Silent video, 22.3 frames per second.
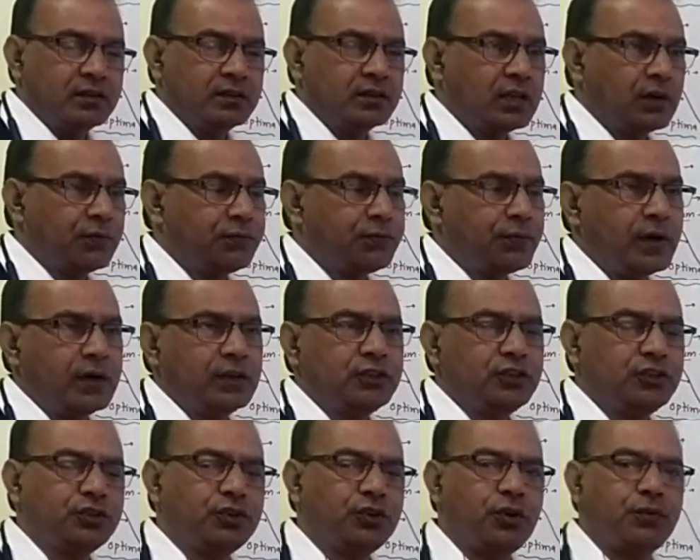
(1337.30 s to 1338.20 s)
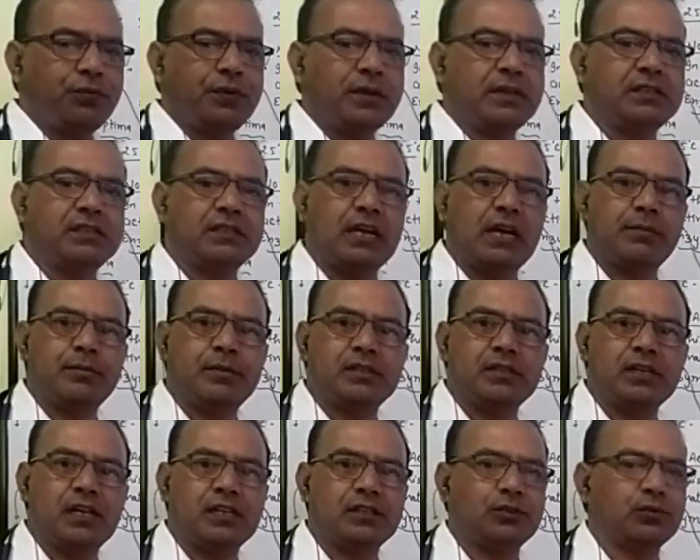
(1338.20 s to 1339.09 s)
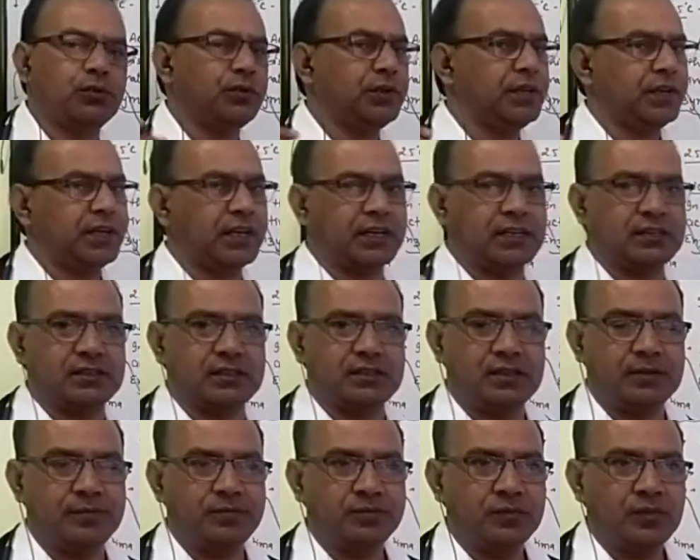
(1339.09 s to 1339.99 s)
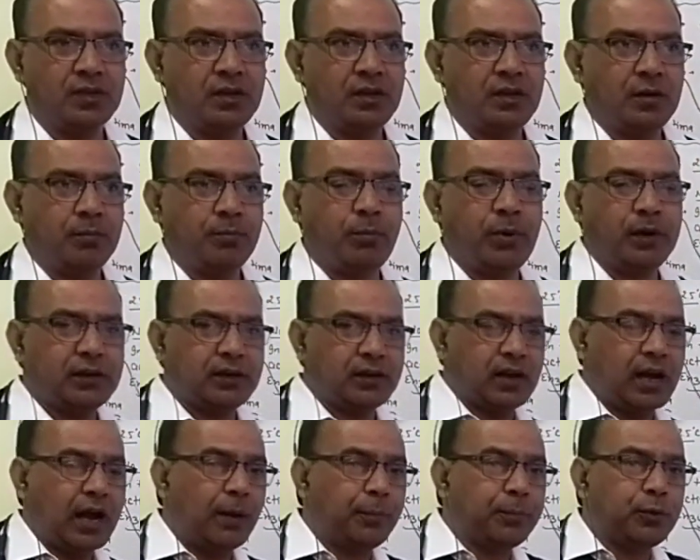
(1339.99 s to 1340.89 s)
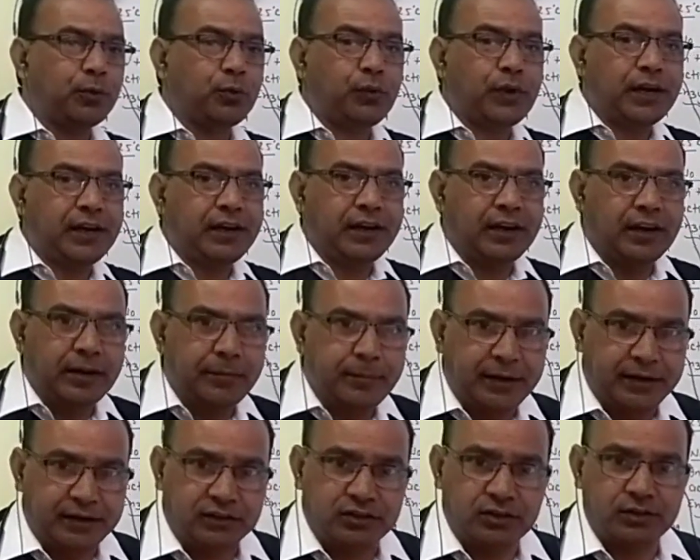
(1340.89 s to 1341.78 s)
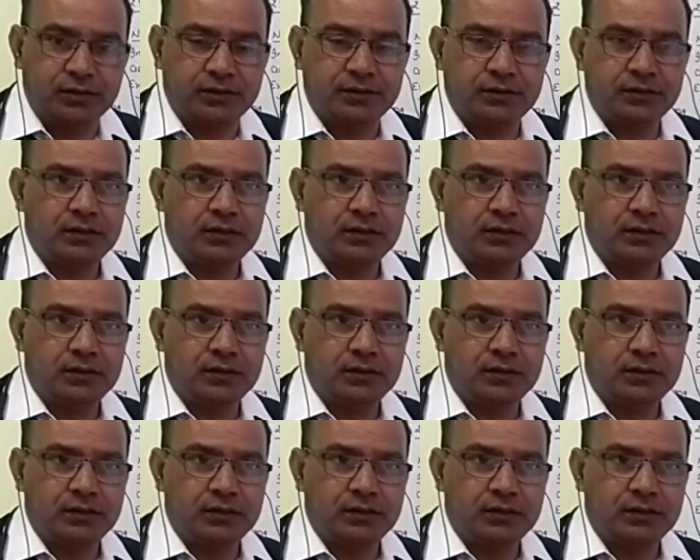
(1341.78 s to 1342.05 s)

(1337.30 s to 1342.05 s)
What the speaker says: the function of enzyme is also increased, but up to a limit.